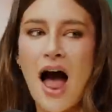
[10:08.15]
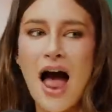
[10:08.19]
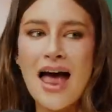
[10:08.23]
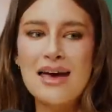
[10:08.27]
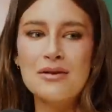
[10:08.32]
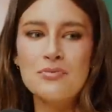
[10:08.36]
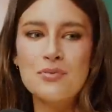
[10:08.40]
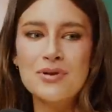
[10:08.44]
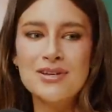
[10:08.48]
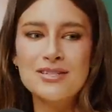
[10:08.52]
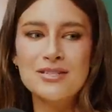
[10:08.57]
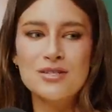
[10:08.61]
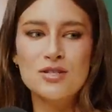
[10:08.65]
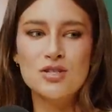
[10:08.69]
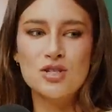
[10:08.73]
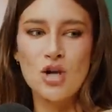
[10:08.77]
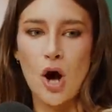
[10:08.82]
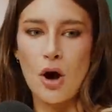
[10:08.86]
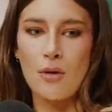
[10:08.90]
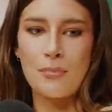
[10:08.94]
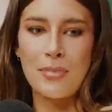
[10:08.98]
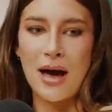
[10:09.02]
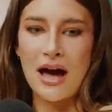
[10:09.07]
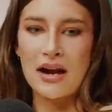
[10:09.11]
I was
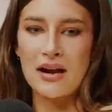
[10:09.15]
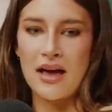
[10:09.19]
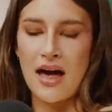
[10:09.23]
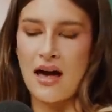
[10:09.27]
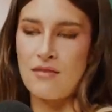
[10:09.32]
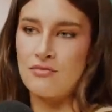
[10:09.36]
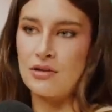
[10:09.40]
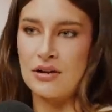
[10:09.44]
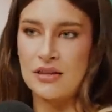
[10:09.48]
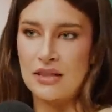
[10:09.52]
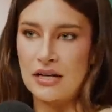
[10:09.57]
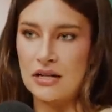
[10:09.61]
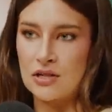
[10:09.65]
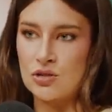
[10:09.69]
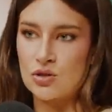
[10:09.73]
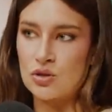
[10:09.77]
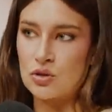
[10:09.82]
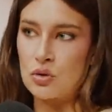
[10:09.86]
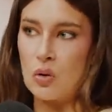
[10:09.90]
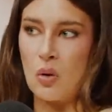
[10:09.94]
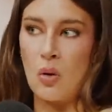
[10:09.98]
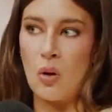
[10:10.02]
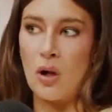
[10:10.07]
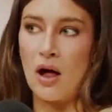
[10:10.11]
so bad at everything in
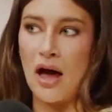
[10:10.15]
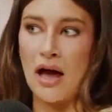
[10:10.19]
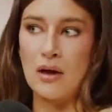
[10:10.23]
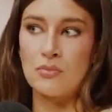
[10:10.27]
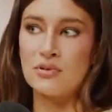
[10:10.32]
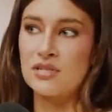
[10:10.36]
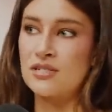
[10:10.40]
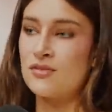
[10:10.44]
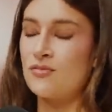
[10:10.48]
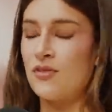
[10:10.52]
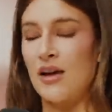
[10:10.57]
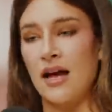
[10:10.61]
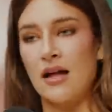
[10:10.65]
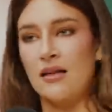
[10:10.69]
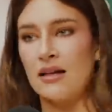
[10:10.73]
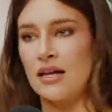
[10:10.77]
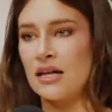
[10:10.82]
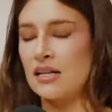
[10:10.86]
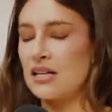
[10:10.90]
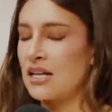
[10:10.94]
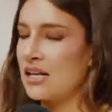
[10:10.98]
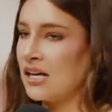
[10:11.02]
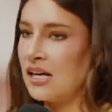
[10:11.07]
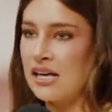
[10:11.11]
school. I was
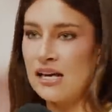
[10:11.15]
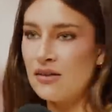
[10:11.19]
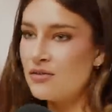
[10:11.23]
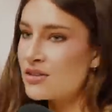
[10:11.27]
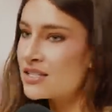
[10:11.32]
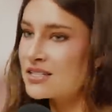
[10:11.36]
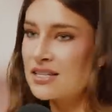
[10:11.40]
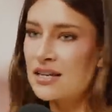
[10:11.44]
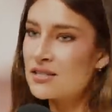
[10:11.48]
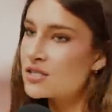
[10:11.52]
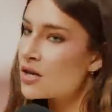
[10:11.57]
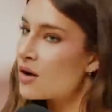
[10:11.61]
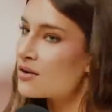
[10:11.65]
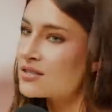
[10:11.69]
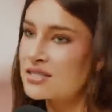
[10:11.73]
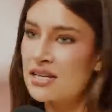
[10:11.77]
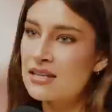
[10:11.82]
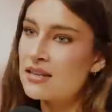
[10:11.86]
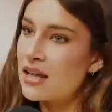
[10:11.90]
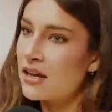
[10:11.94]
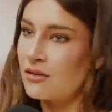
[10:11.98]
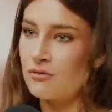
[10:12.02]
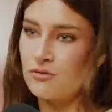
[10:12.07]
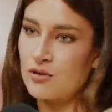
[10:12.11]
failing. Like even since I was
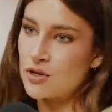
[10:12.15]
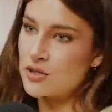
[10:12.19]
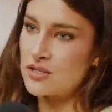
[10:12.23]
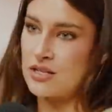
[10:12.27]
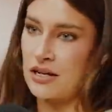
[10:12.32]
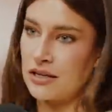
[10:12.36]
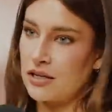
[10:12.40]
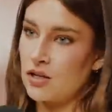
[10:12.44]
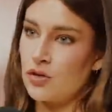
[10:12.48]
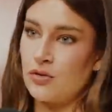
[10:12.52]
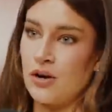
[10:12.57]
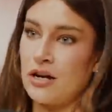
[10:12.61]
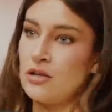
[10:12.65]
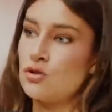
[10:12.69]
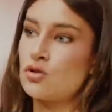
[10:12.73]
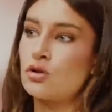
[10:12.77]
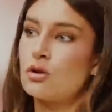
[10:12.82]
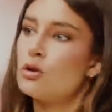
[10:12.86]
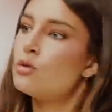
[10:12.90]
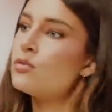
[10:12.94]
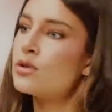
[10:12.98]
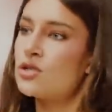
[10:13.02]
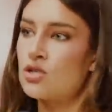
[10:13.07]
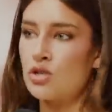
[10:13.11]
in like first, second grade,
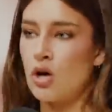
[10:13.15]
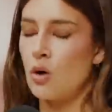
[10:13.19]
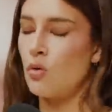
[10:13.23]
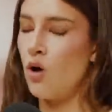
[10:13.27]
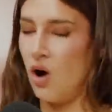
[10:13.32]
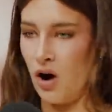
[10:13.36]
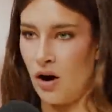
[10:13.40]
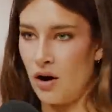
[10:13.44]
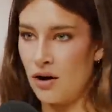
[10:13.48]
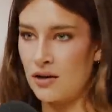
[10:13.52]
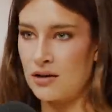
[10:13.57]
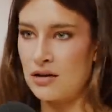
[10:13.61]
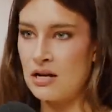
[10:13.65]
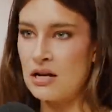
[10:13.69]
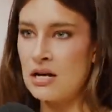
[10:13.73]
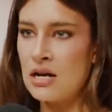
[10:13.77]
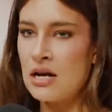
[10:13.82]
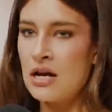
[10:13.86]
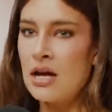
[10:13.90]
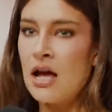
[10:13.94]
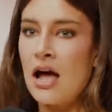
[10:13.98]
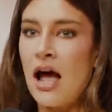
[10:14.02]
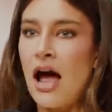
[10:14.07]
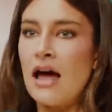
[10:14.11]
school was so hard. Mm -hmm.
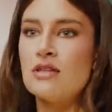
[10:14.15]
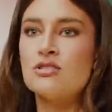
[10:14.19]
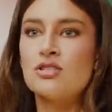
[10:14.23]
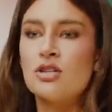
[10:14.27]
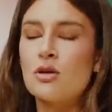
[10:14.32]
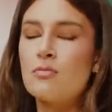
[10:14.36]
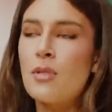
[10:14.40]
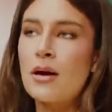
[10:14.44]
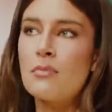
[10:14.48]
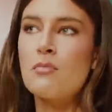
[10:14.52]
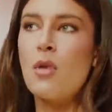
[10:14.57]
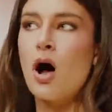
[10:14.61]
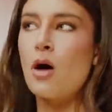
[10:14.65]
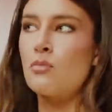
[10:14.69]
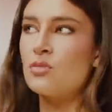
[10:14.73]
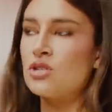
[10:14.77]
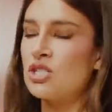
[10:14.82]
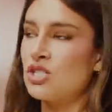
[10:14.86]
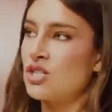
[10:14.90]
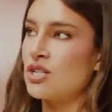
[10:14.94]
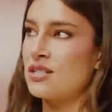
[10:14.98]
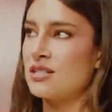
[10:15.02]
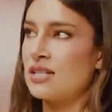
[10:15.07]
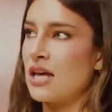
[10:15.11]
And so my mom
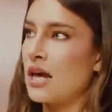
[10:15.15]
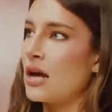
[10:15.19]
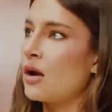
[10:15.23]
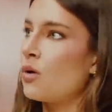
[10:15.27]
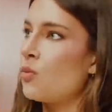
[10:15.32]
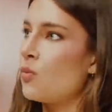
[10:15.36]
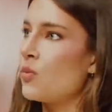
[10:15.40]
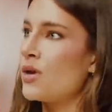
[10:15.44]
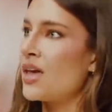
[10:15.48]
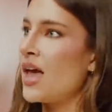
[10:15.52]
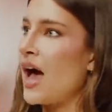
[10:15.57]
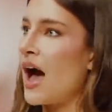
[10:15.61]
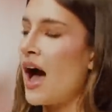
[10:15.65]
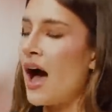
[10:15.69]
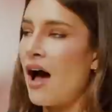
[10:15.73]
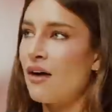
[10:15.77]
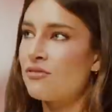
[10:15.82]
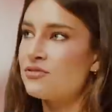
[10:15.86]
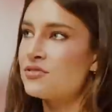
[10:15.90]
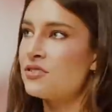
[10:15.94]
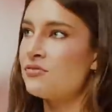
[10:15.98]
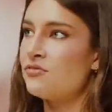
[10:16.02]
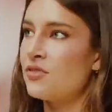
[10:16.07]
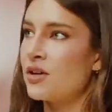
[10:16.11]
was just like, "We
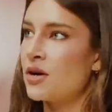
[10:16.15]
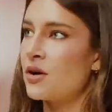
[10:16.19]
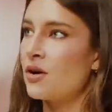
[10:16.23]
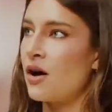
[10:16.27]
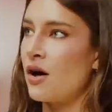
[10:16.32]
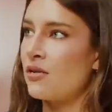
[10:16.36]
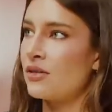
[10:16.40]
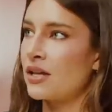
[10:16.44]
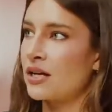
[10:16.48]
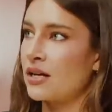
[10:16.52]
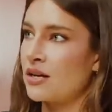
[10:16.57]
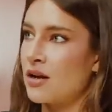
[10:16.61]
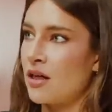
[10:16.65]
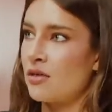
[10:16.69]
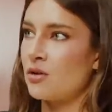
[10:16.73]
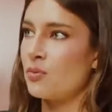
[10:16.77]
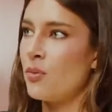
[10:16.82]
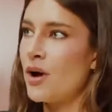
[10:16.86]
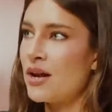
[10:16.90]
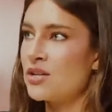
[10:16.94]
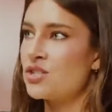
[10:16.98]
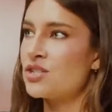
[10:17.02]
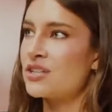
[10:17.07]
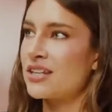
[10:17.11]
have to figure out like another
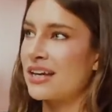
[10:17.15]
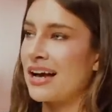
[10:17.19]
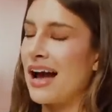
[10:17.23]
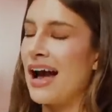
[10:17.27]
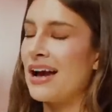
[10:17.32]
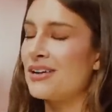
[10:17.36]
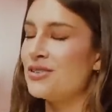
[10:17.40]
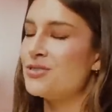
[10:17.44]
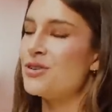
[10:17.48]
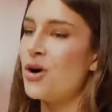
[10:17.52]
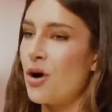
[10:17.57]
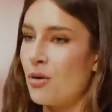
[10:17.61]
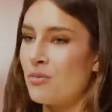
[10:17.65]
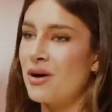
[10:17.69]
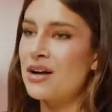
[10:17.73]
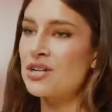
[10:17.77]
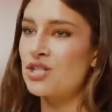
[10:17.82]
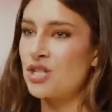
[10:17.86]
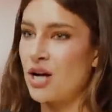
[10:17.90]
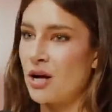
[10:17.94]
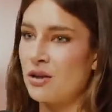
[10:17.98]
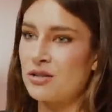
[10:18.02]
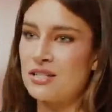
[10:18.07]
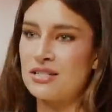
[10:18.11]
way." She's like, "I know my
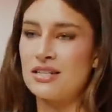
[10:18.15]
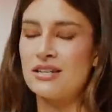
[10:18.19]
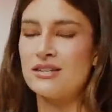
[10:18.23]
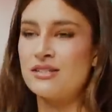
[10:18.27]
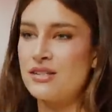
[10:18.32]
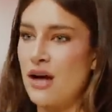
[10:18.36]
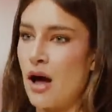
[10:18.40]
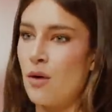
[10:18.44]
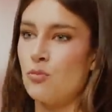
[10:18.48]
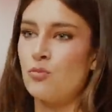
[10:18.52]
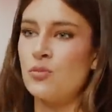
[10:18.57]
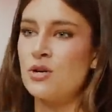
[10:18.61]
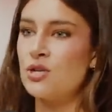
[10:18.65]
child isn't dumb.